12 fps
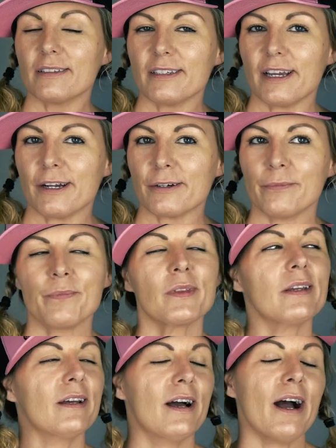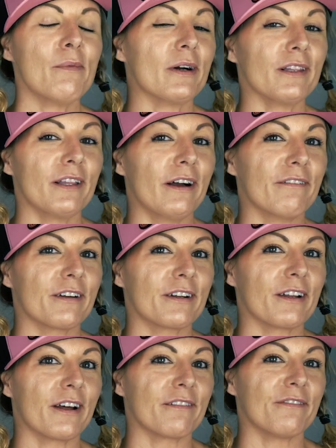No, I'm a lover,
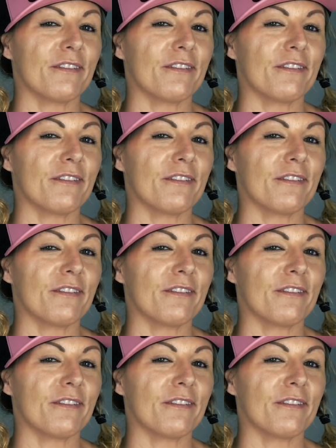not a